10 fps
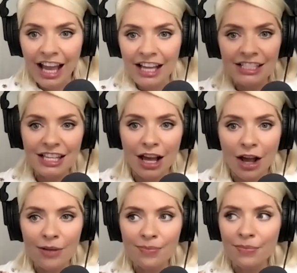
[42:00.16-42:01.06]
and
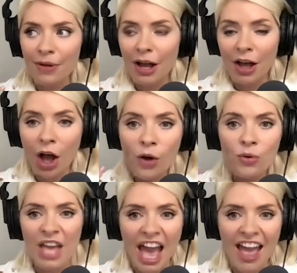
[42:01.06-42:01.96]
I'm
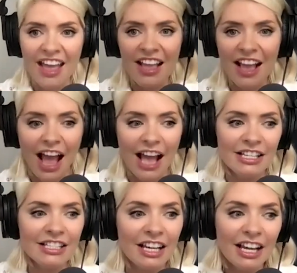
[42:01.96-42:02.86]
okay.
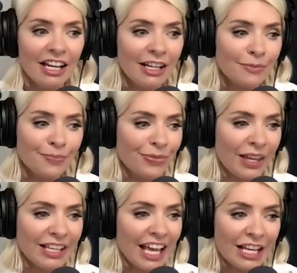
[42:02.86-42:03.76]
And
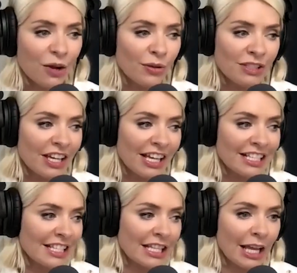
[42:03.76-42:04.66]
getting older
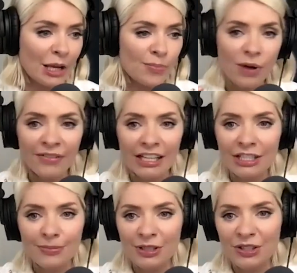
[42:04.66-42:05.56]
is like a
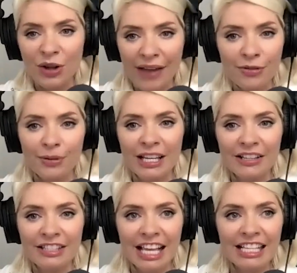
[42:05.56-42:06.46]
privilege because not everybody
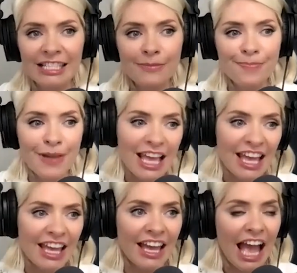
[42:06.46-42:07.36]
else gets to be
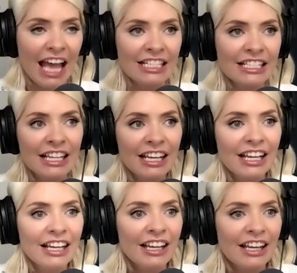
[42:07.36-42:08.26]
here. And
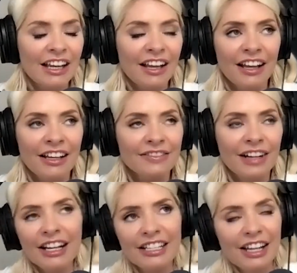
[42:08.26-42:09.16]
I